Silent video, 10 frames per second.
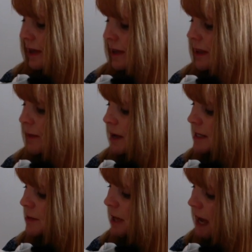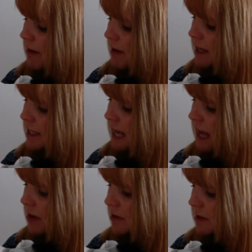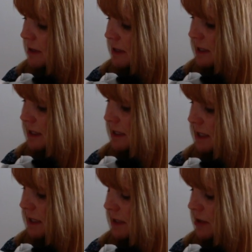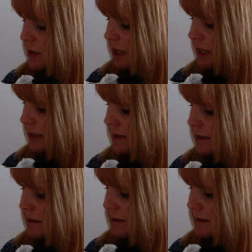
They made him carry it out of the city to a hill.